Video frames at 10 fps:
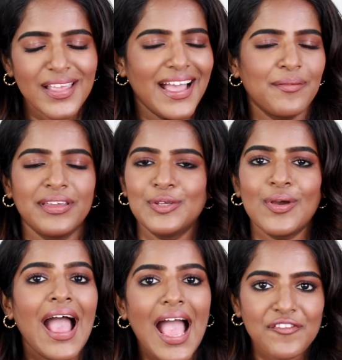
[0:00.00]
I mean, you
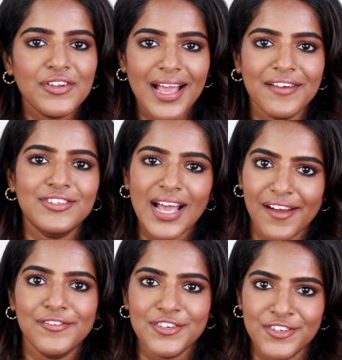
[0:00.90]
have
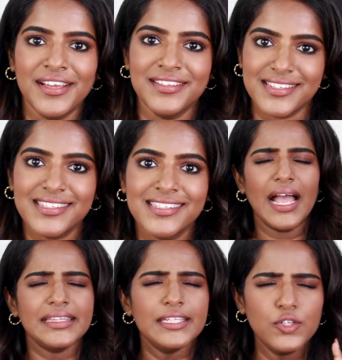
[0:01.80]
to try this.
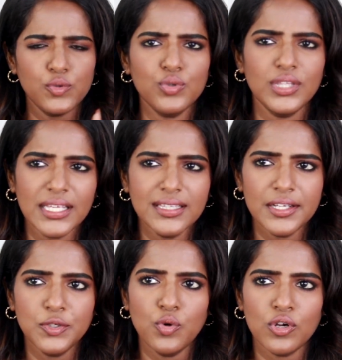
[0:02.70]
I do think
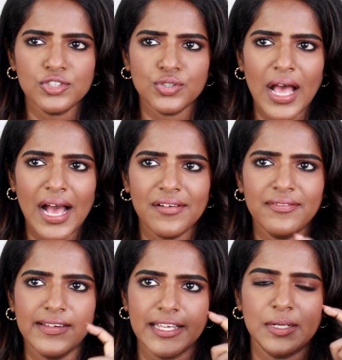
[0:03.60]
they do also have
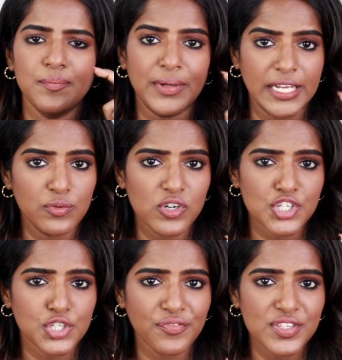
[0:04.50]
like a mini
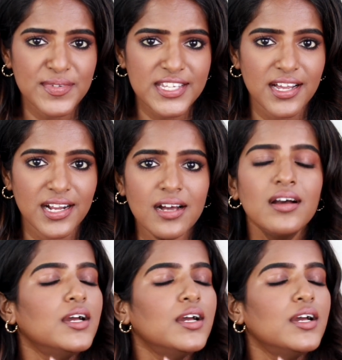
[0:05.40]
version of this mascara.